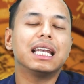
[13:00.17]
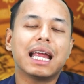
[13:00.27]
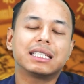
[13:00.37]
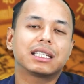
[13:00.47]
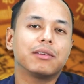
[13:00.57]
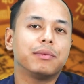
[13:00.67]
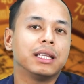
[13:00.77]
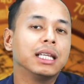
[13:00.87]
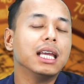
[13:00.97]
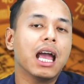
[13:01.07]
landscape in
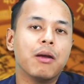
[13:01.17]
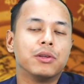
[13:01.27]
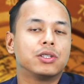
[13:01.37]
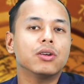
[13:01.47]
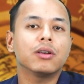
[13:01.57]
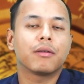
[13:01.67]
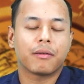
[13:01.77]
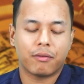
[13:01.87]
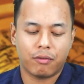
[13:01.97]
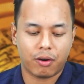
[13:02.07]
the Amazon
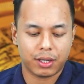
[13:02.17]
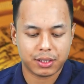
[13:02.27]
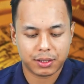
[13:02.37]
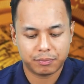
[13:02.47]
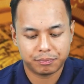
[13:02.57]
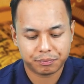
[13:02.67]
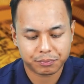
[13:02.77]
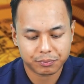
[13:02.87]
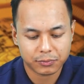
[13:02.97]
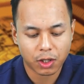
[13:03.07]
forest
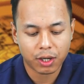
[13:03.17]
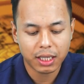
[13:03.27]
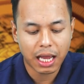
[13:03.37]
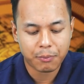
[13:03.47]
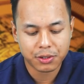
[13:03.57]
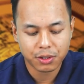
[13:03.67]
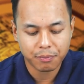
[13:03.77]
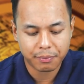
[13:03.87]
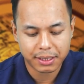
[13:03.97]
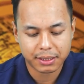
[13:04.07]
or the Amazon
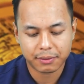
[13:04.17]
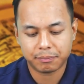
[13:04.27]
basin.